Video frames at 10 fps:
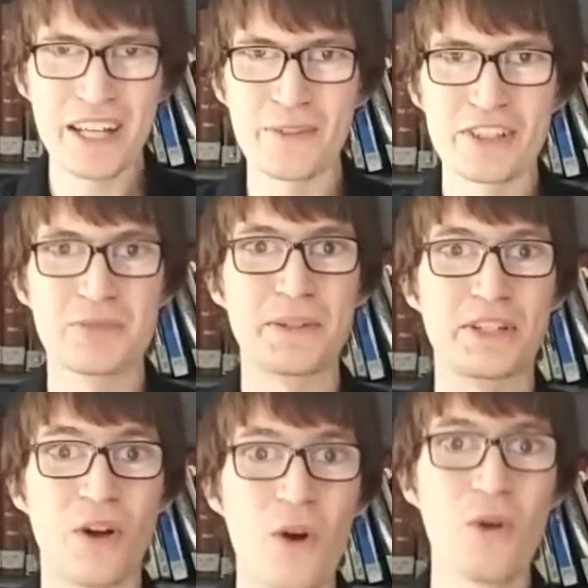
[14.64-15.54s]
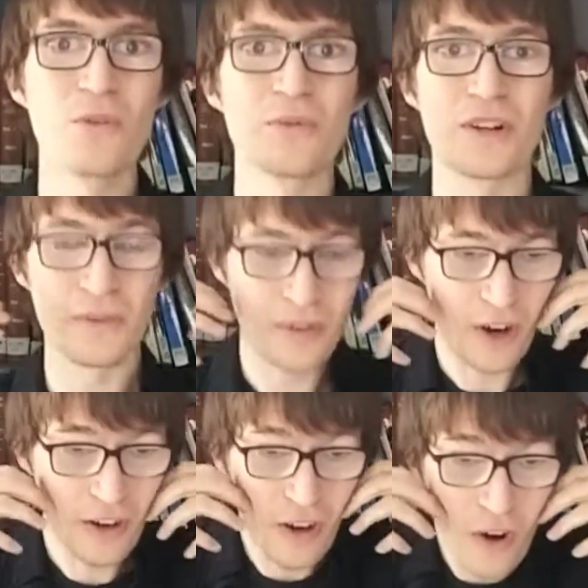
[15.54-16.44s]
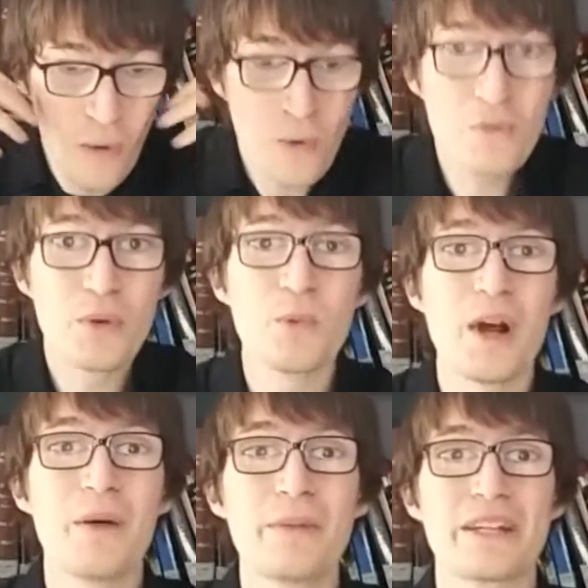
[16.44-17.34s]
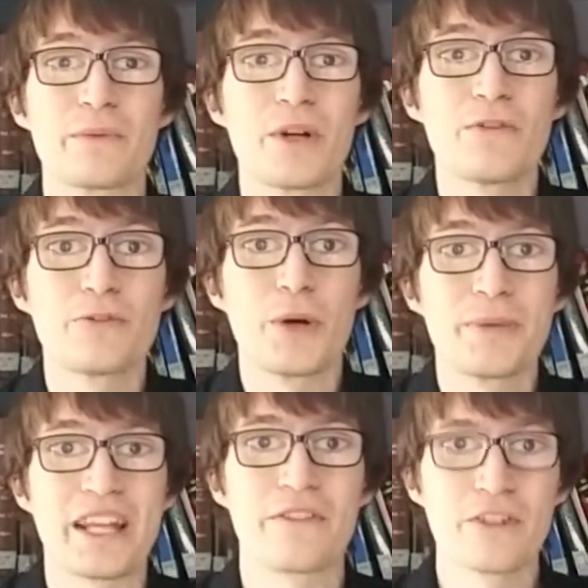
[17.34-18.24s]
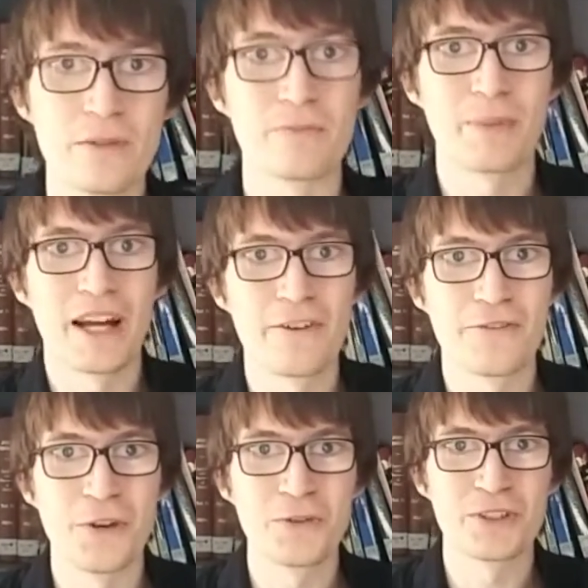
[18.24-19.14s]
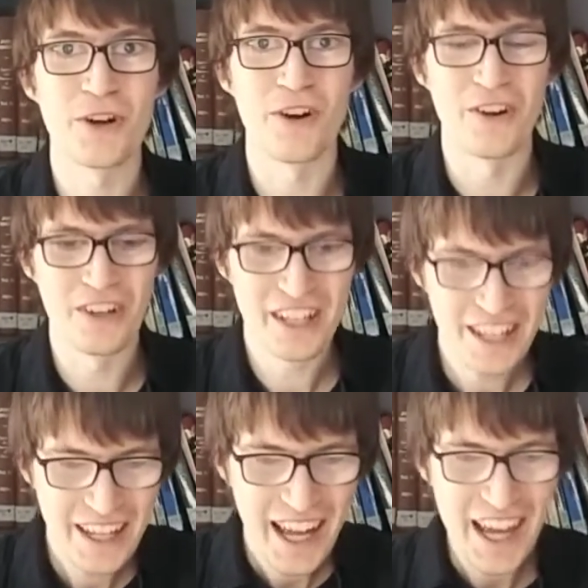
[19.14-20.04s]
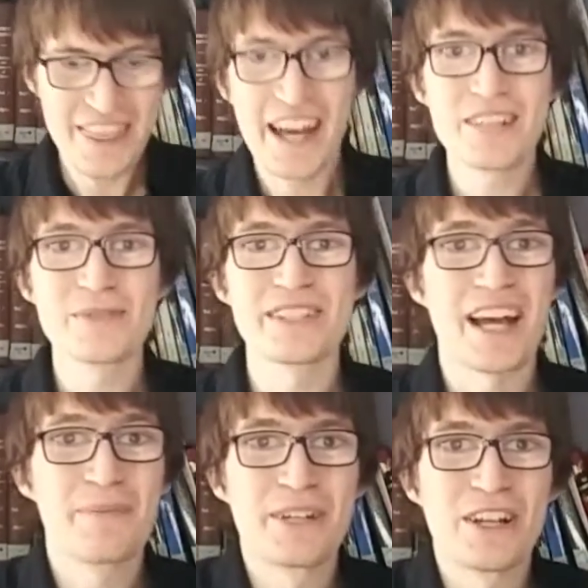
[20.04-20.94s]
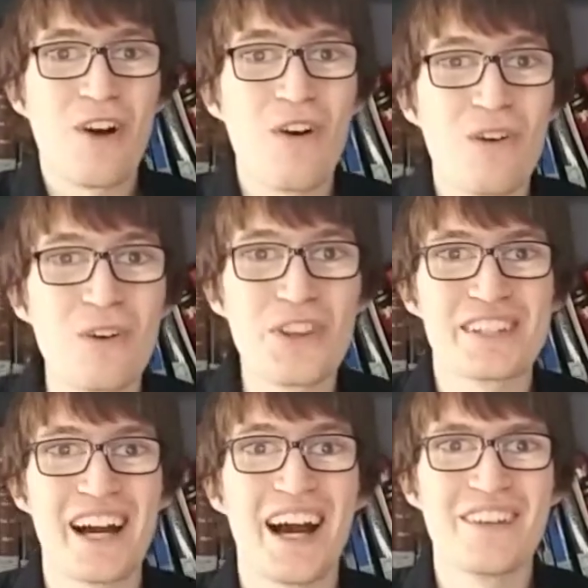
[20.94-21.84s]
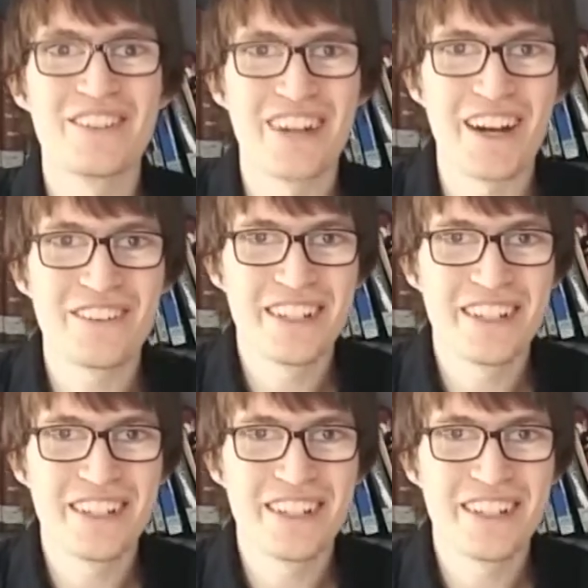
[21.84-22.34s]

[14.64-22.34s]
were just being overwhelming. We're overwhelming that room by a phone call. And that's what's happening all the time around